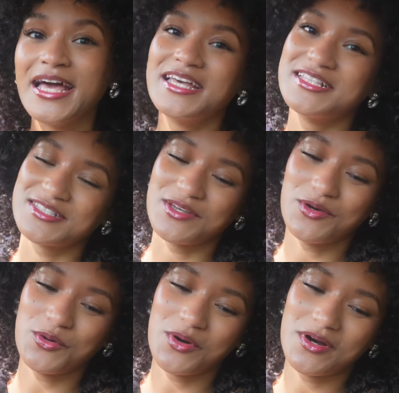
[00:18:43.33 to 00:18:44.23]
And
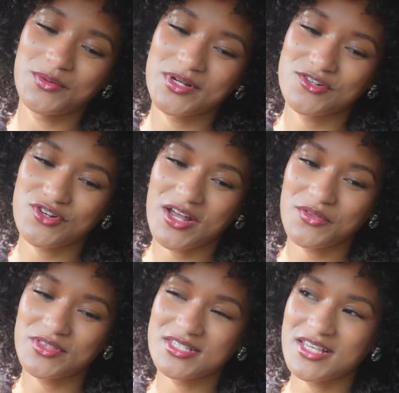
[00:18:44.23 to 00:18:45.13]
so we're gonna try
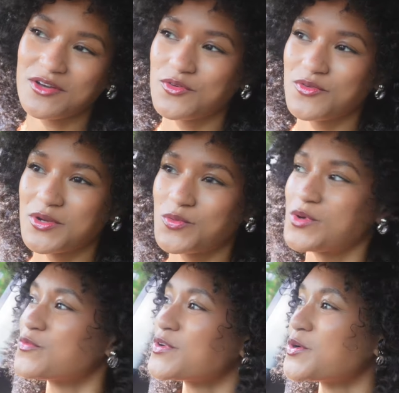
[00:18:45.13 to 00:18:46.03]
out this Alpharetta
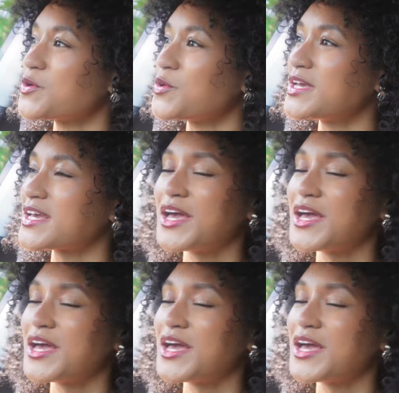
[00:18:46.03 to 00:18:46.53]
one real quick.